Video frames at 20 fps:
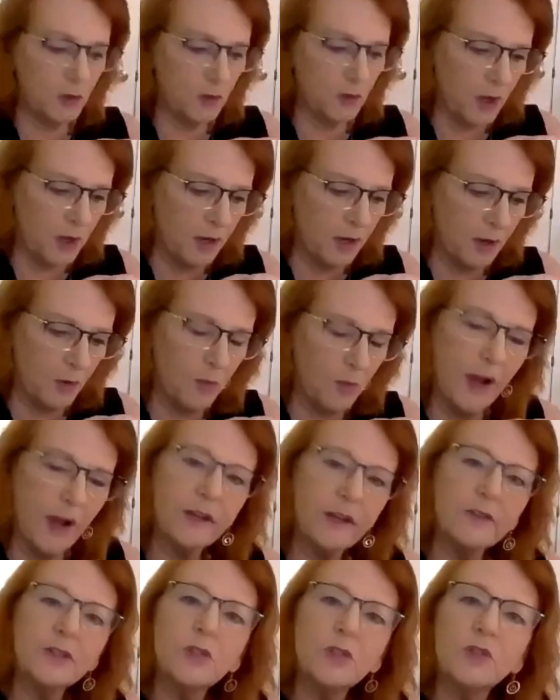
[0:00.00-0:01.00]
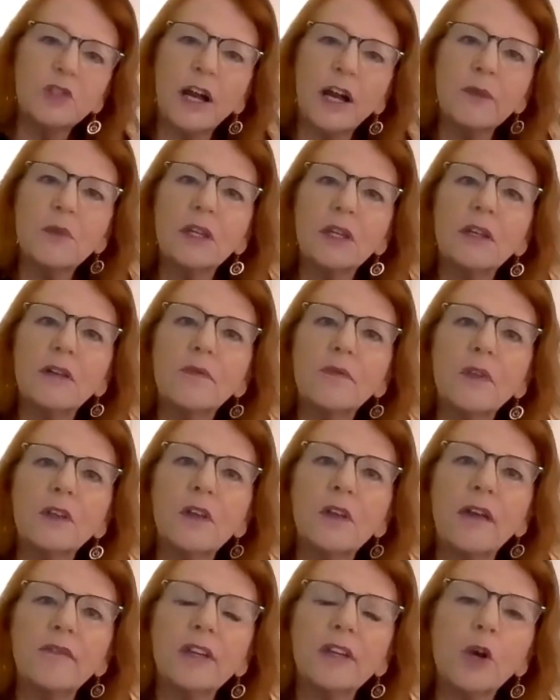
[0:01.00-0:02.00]
of you, why don't you chime in? Do
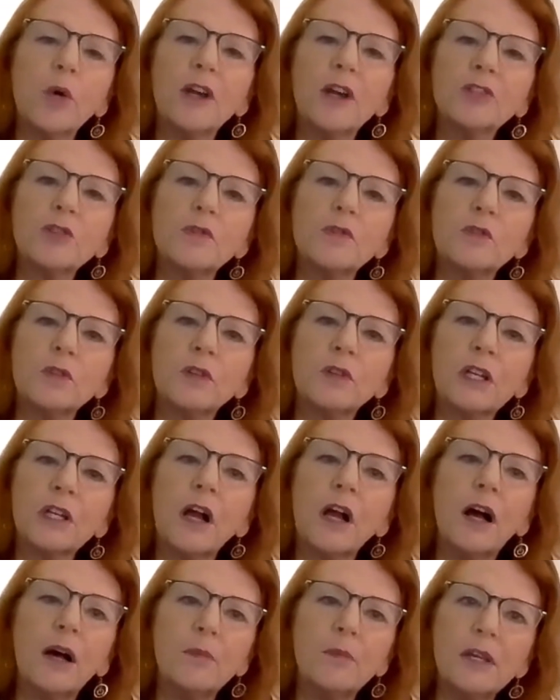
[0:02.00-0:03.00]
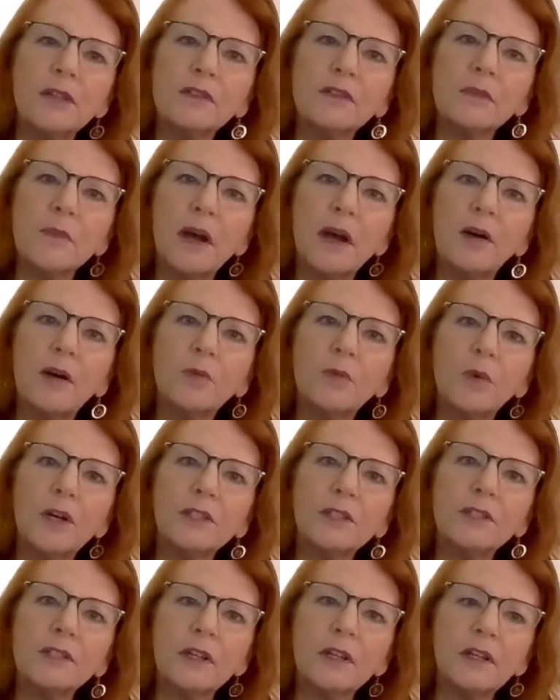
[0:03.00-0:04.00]
you have any questions or any comments about
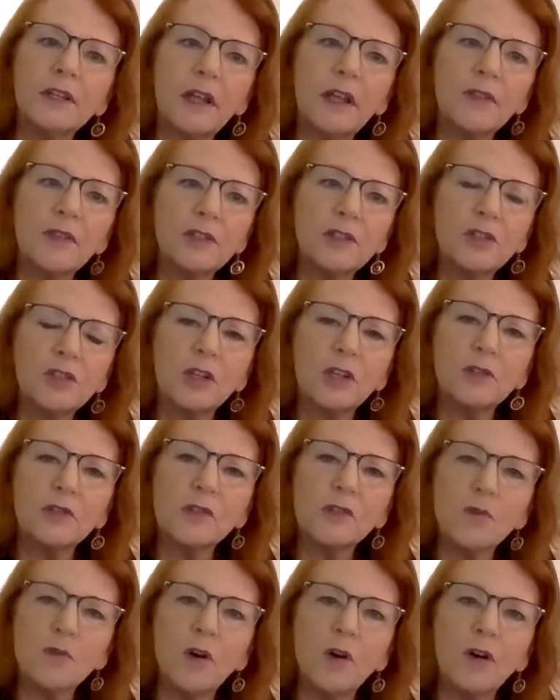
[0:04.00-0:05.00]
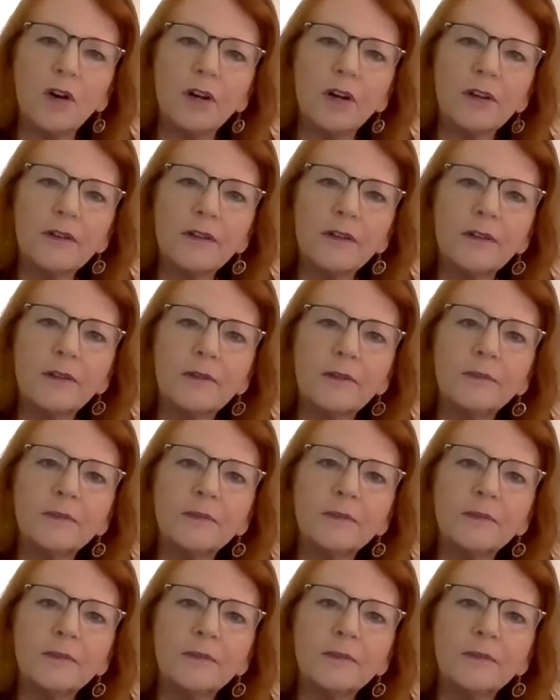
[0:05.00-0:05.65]
what Nathan has shared so far?